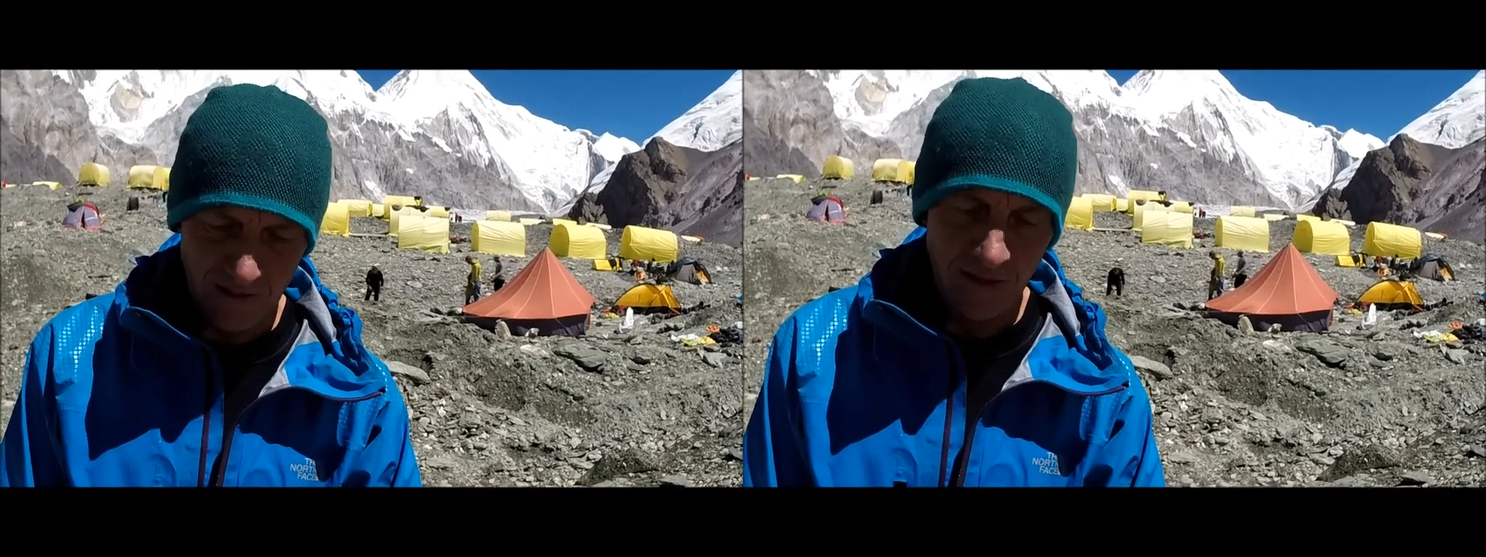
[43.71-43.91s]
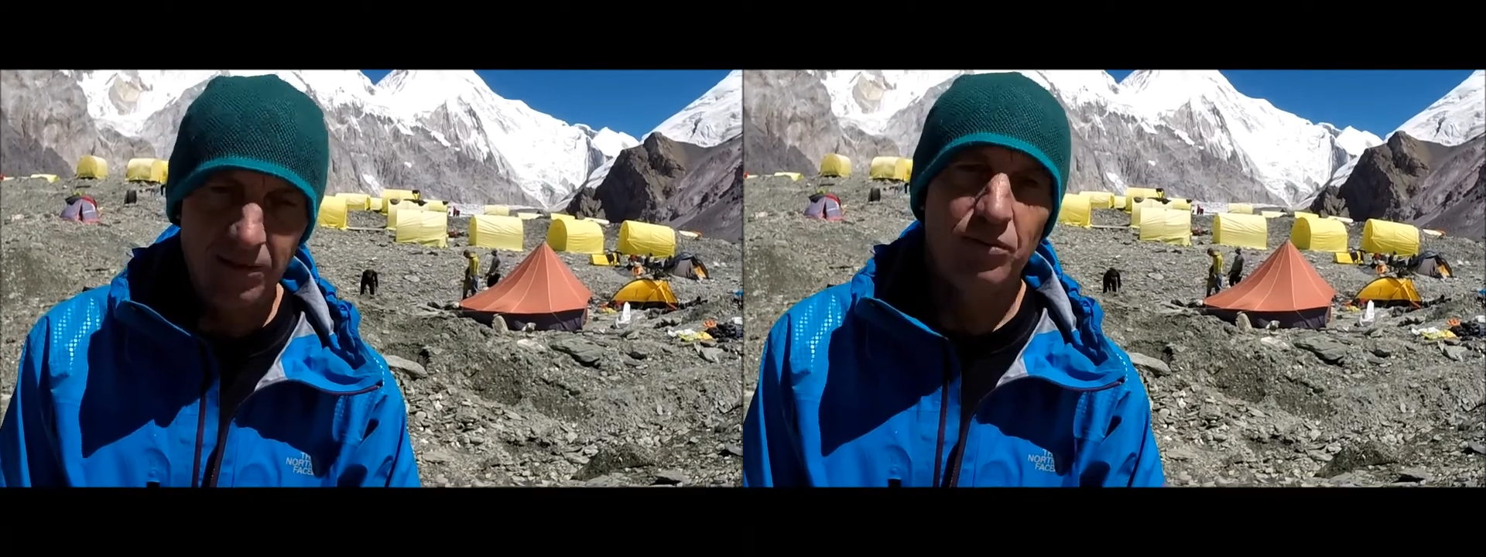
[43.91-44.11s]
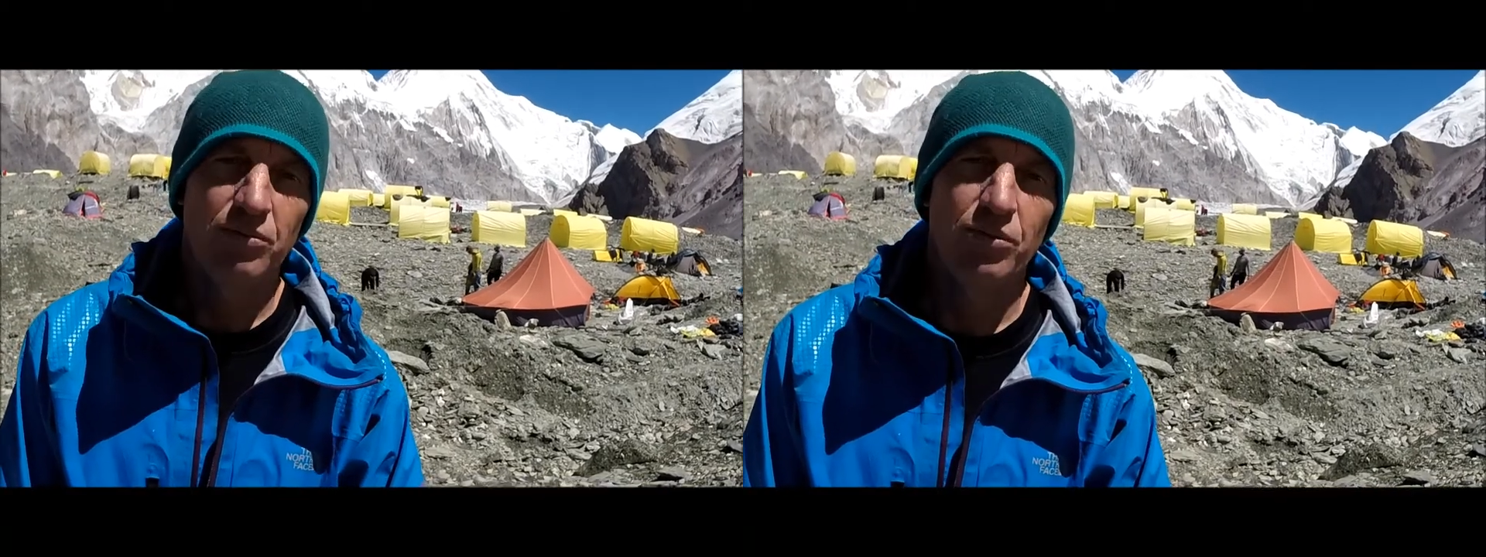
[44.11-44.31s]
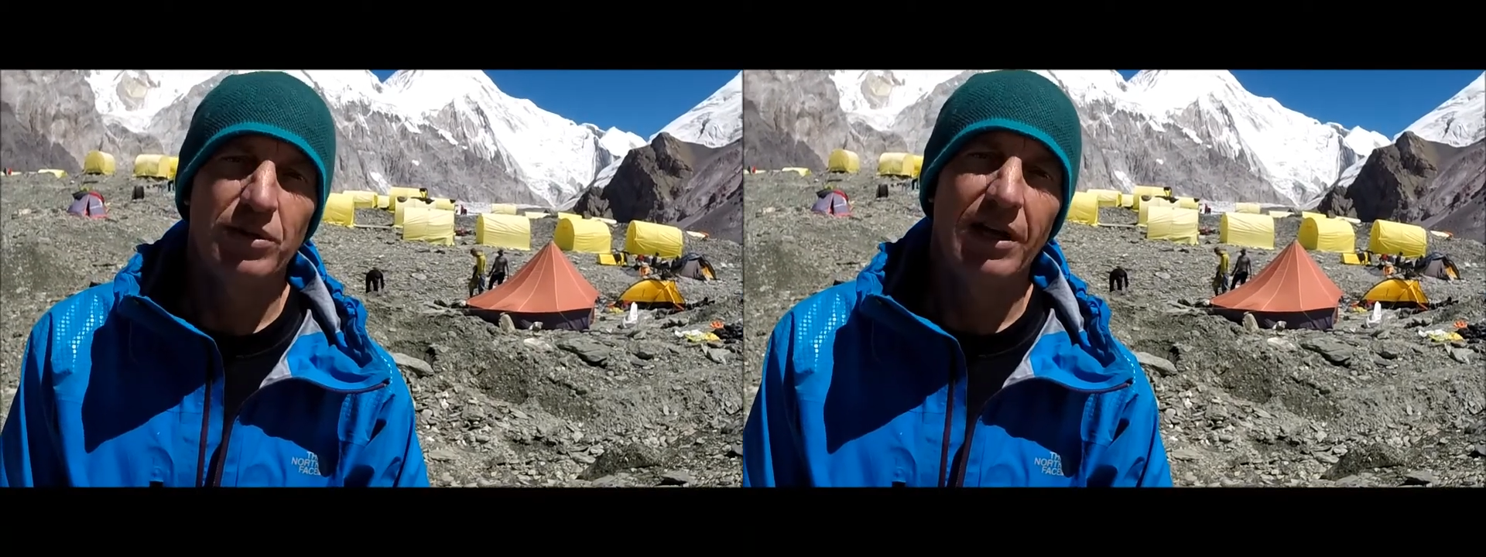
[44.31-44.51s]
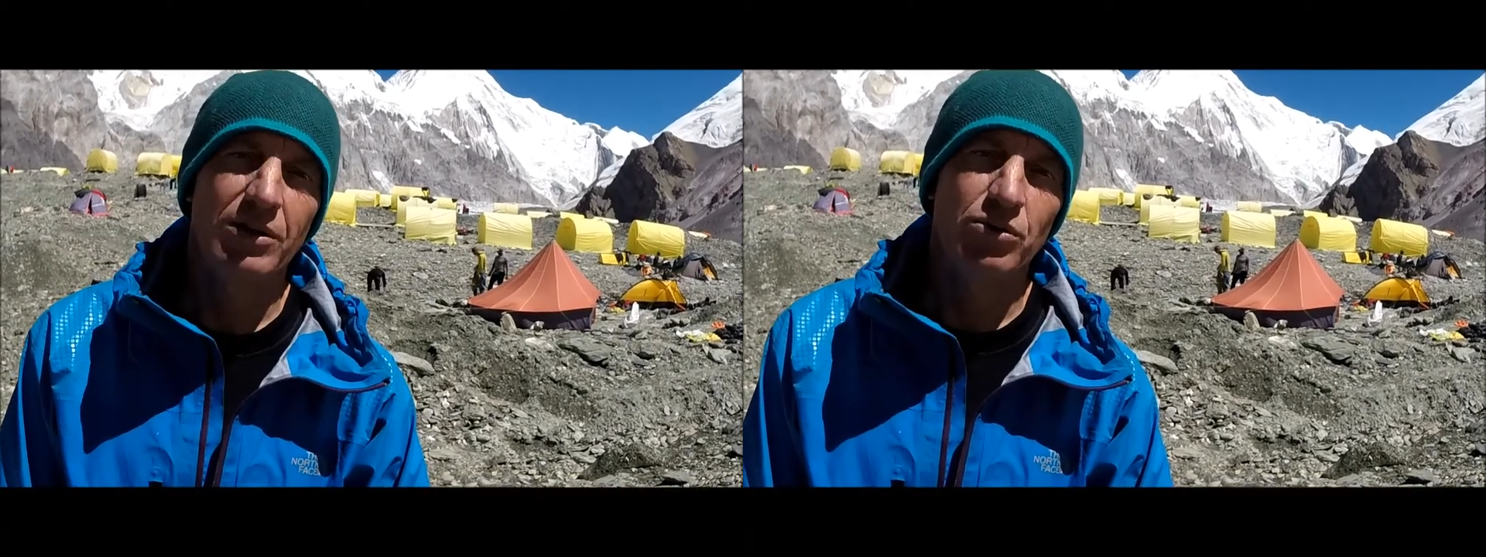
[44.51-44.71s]
I would
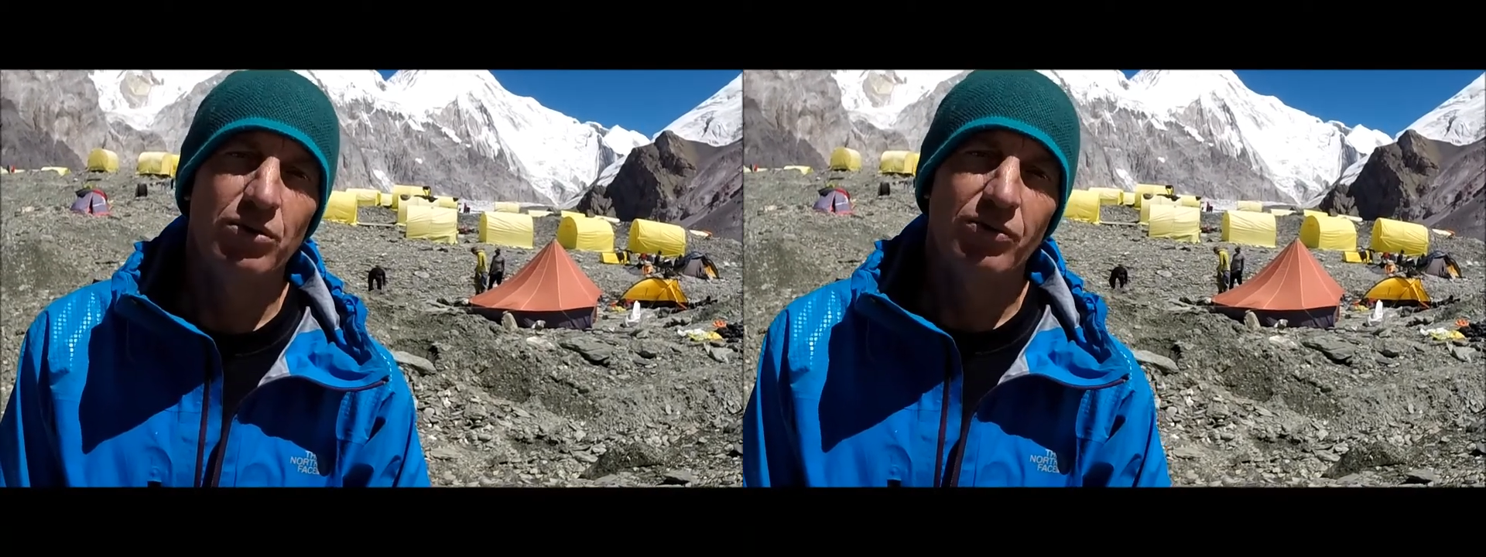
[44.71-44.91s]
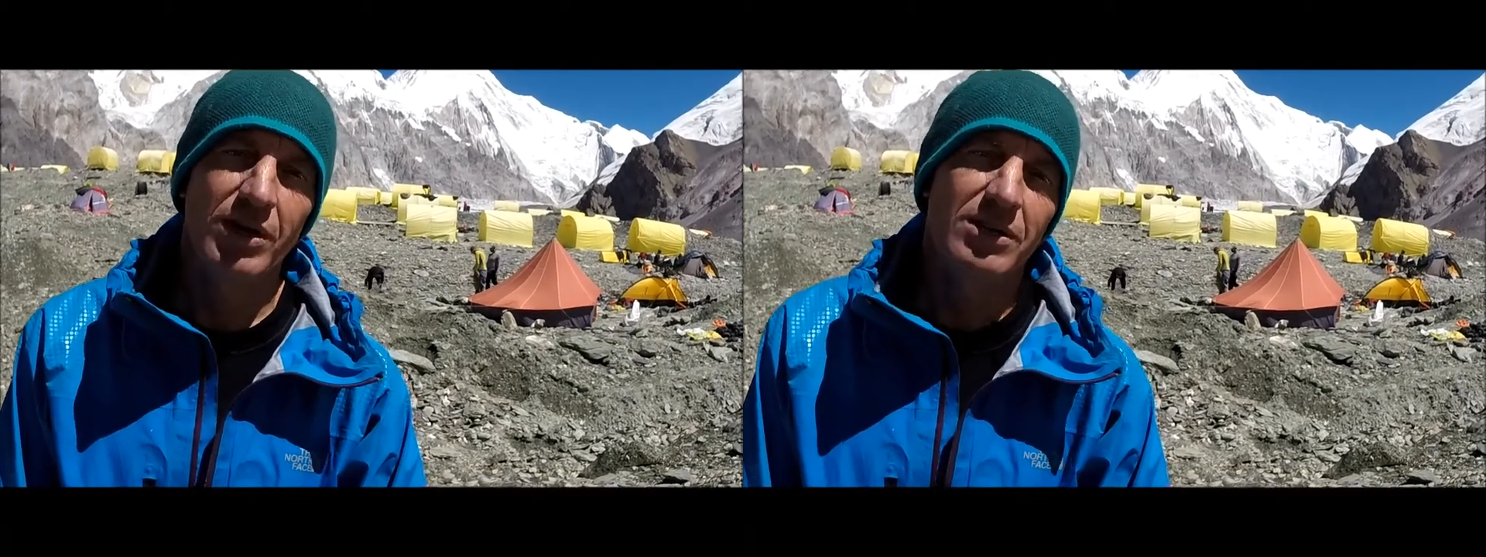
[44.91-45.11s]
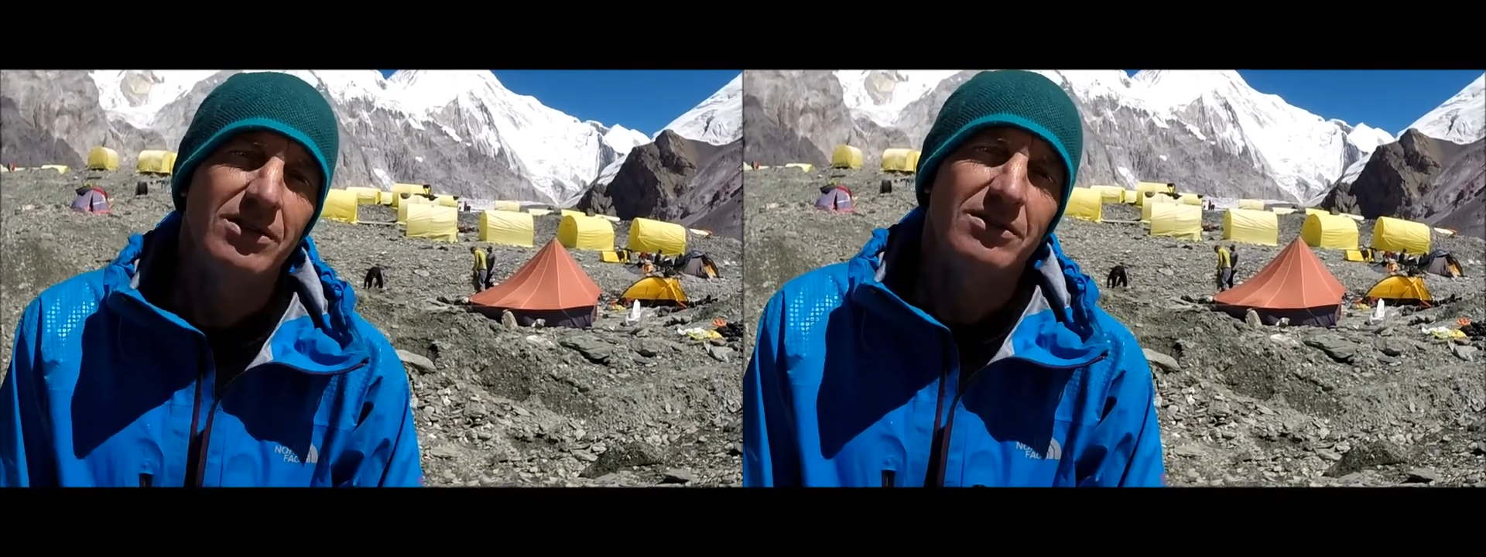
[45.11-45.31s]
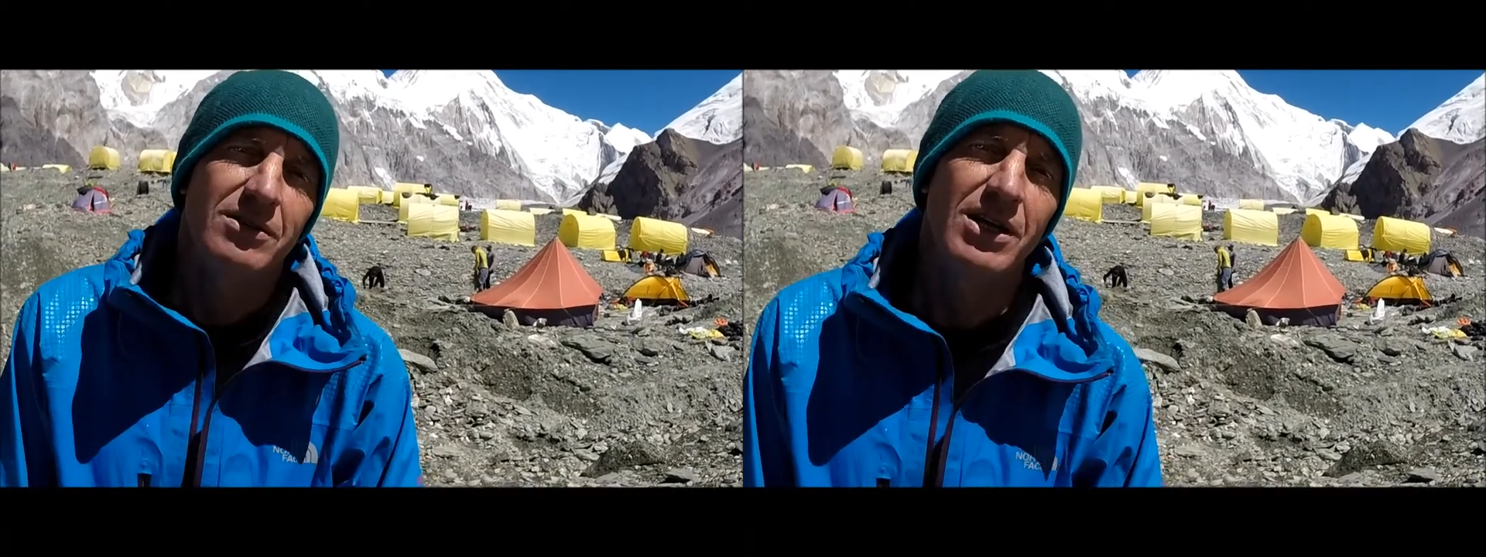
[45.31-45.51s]
like to invite